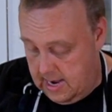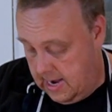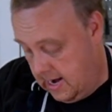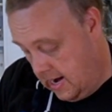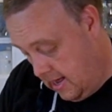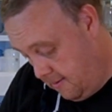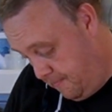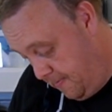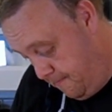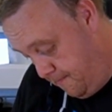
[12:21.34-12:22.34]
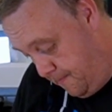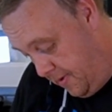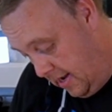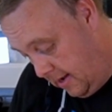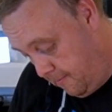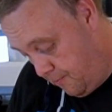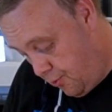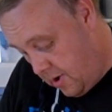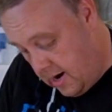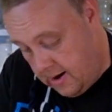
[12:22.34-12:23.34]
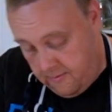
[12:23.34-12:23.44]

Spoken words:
Another piece of bread.